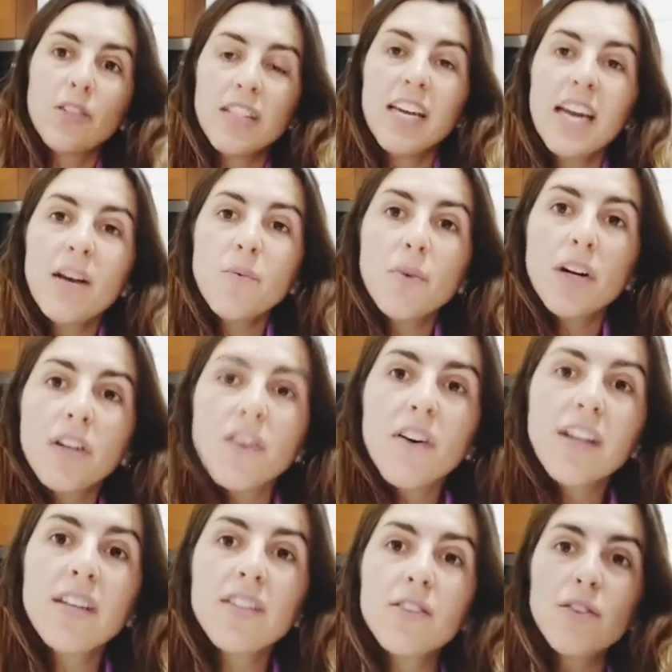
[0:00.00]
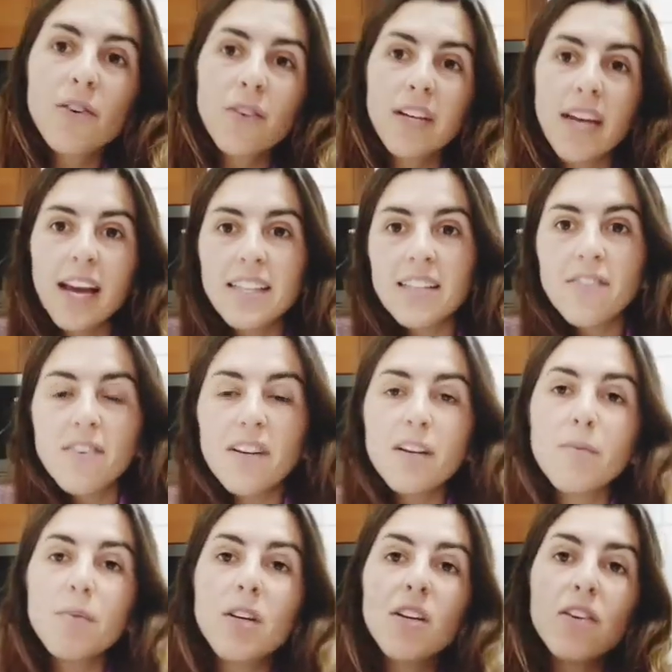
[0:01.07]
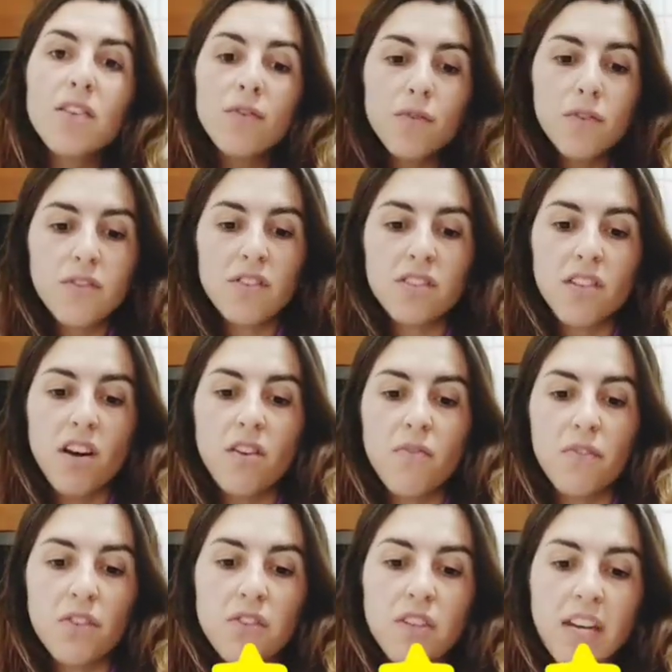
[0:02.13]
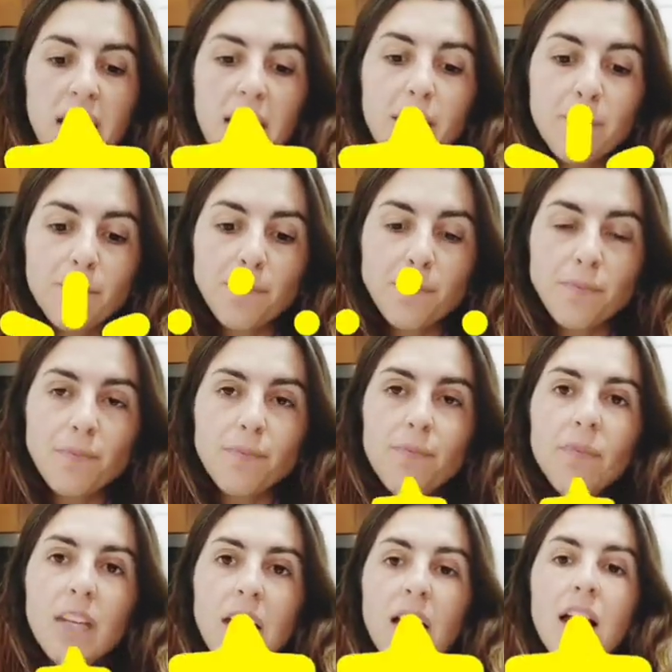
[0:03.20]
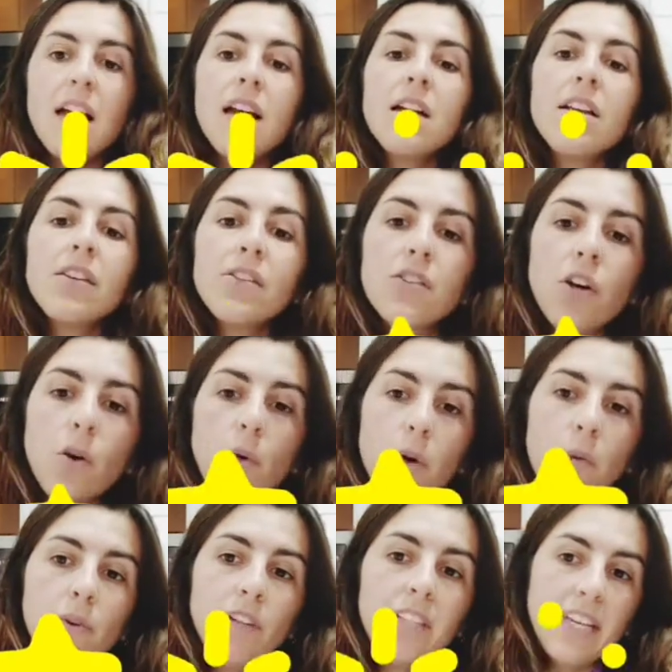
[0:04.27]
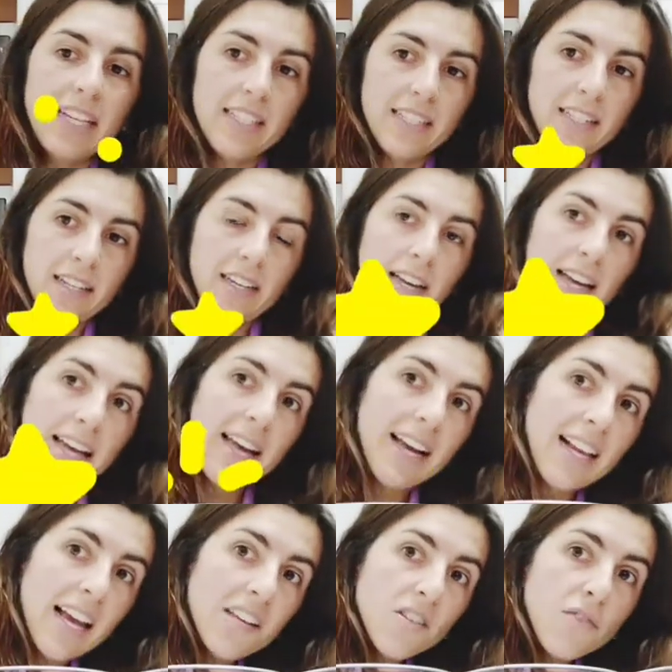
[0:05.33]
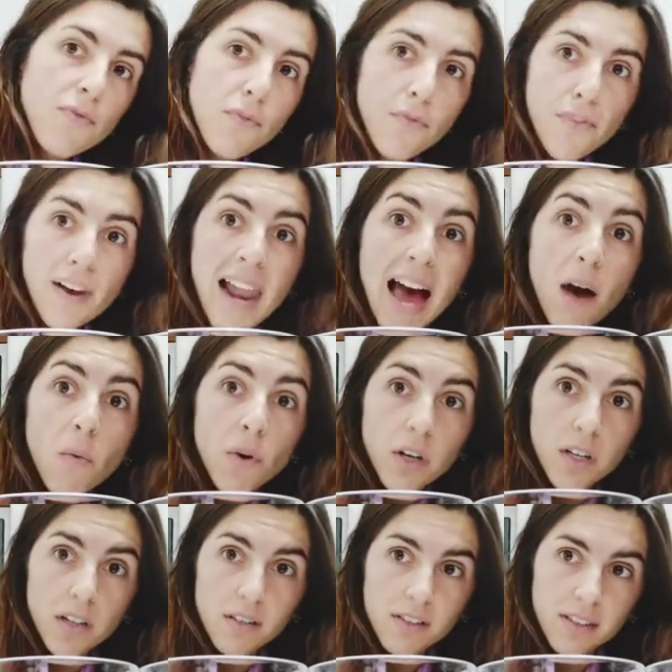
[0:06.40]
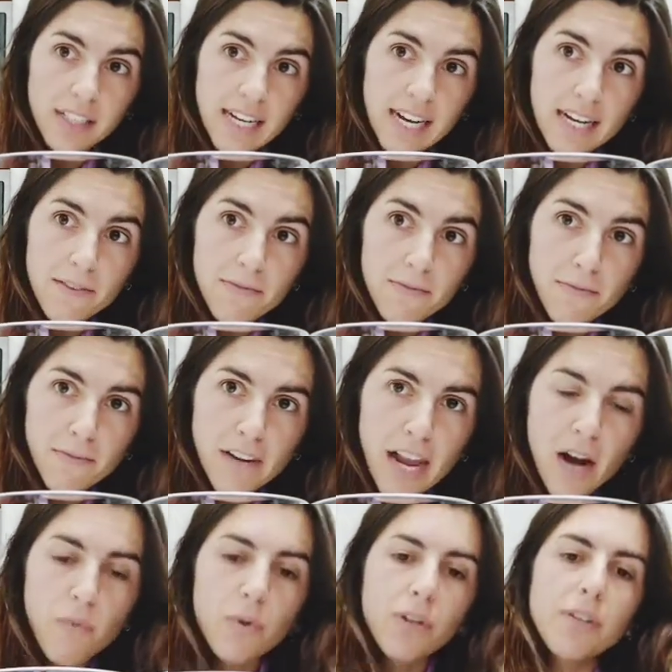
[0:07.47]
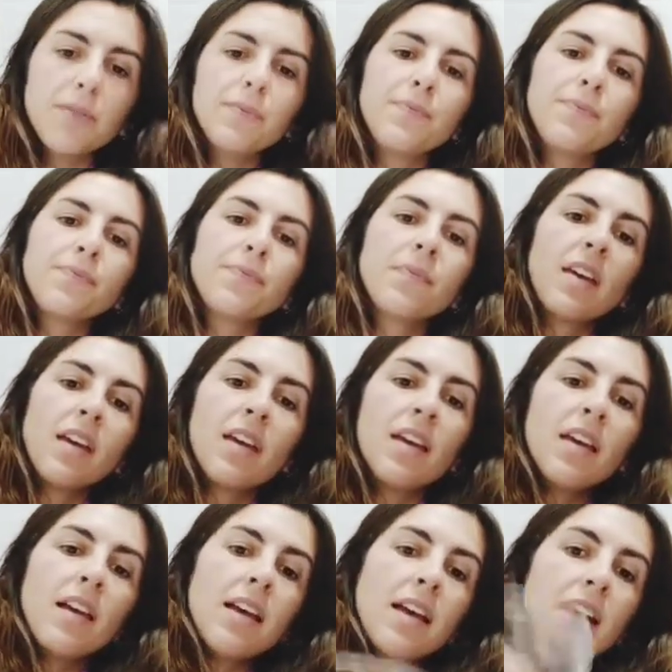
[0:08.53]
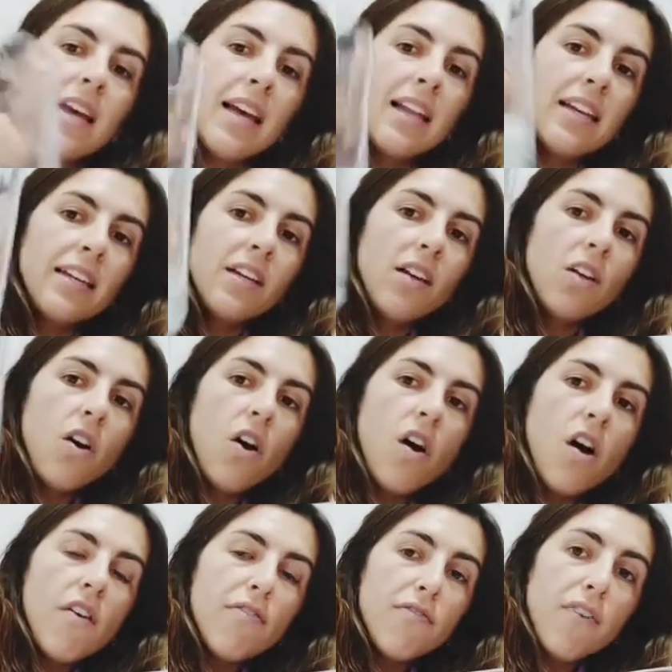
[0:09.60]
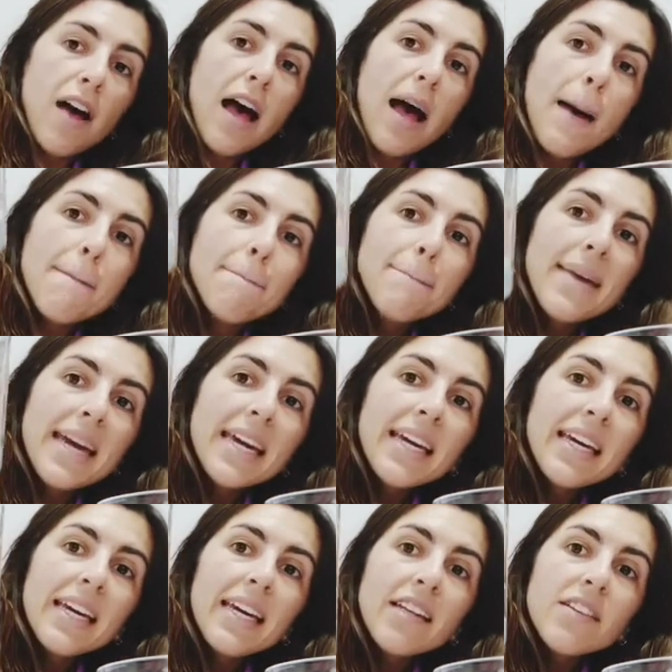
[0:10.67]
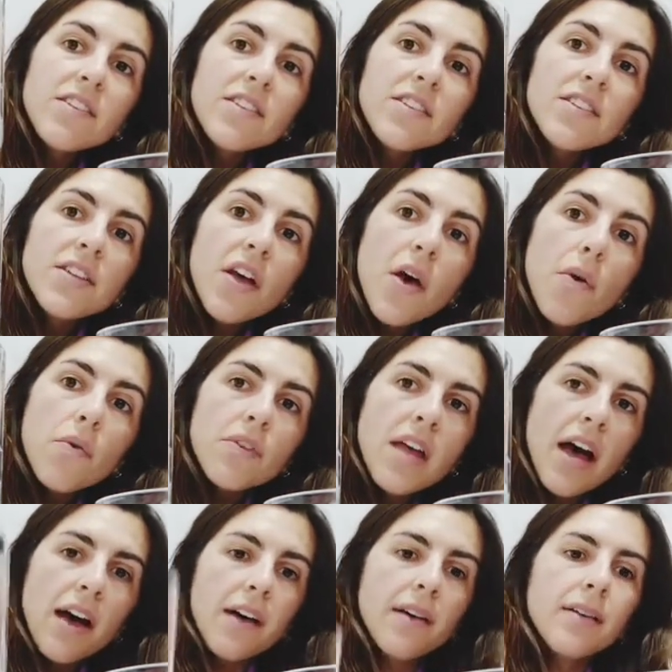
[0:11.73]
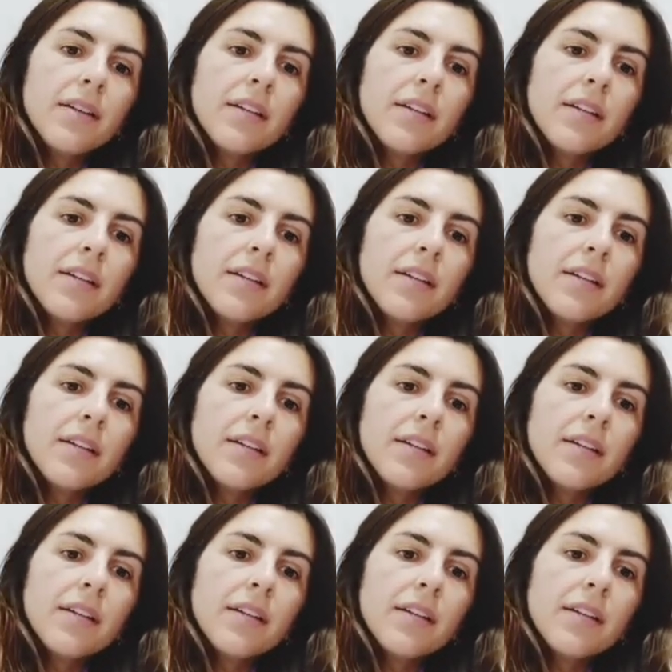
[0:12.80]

today we are going to create a very beautiful starfish, okay? So we will need a glass of flour, okay? Flour. A little of baking soda.